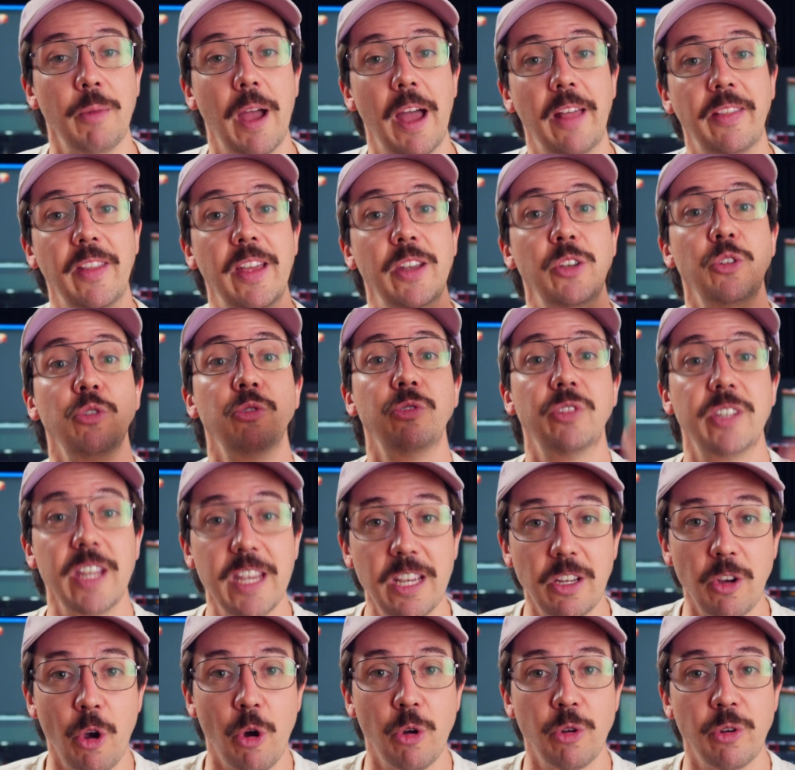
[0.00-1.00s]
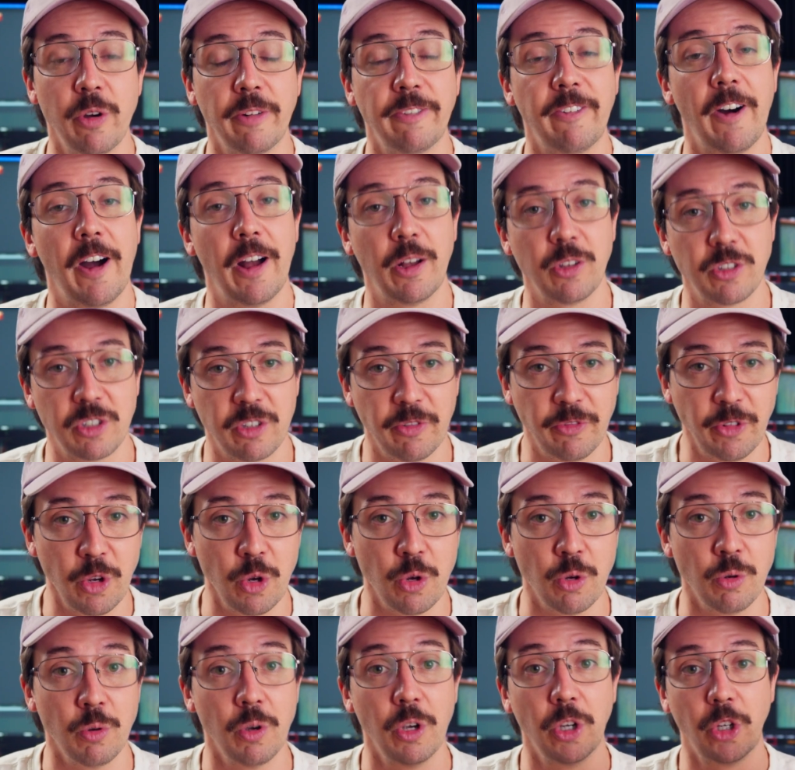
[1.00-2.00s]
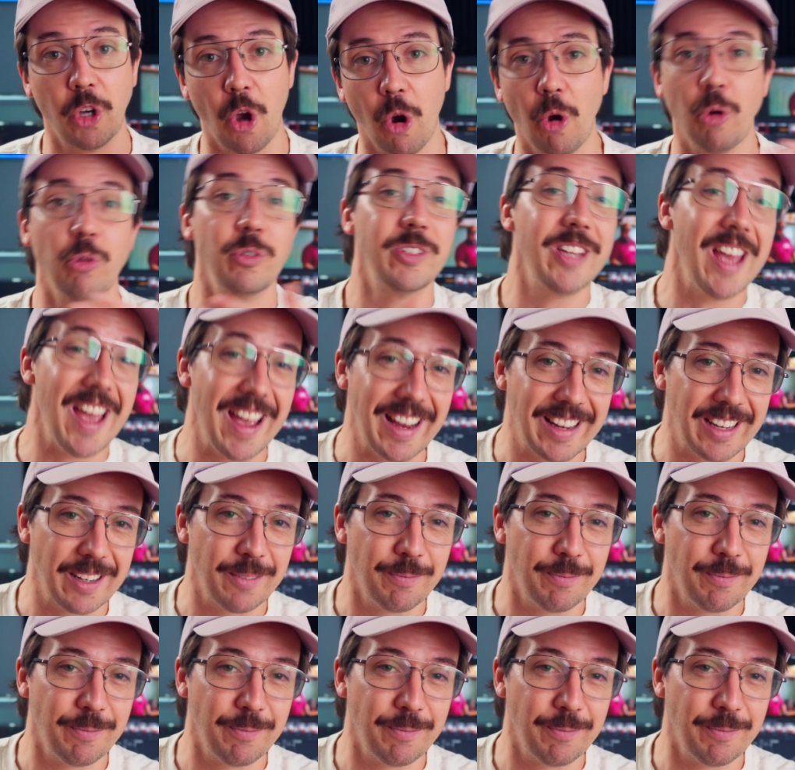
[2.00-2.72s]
and then you decode your files to view. Codec.